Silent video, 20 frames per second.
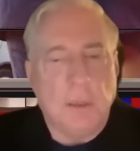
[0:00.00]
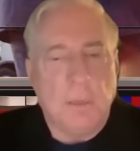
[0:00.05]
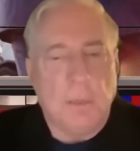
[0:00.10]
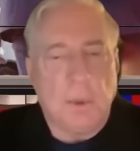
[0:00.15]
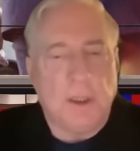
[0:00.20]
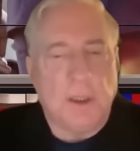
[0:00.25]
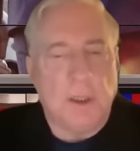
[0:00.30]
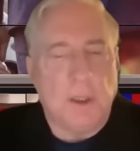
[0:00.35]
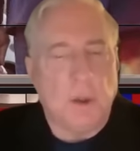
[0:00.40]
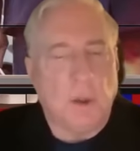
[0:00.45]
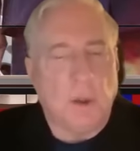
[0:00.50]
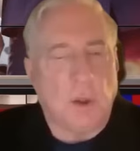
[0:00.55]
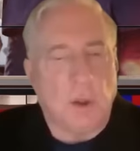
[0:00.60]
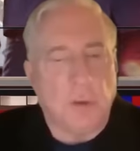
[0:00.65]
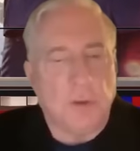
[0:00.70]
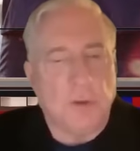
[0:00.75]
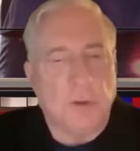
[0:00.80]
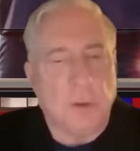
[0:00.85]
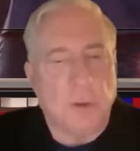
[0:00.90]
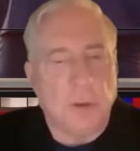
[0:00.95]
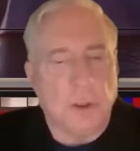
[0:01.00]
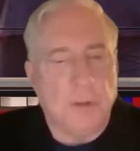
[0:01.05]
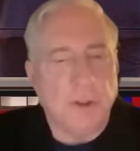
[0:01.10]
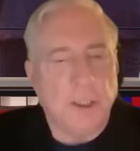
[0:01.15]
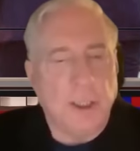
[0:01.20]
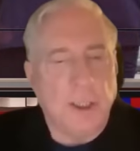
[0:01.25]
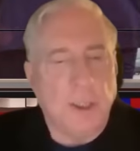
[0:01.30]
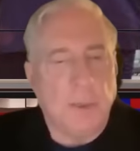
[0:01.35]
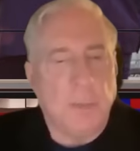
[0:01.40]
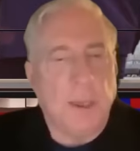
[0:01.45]
but they're also
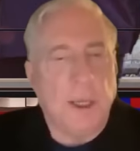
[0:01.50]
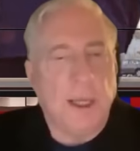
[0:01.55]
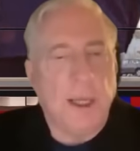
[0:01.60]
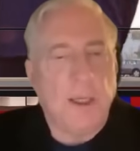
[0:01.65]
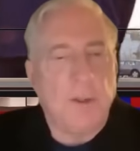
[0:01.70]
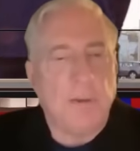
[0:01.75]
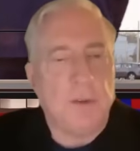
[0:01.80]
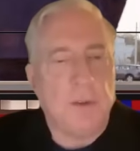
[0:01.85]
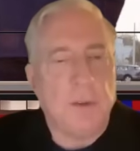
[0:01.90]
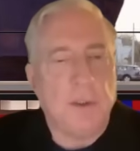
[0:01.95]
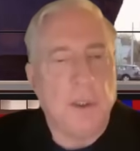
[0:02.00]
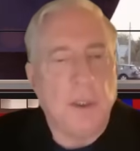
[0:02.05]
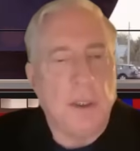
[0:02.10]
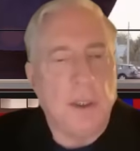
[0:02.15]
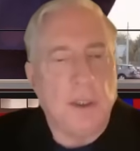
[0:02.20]
living in the past.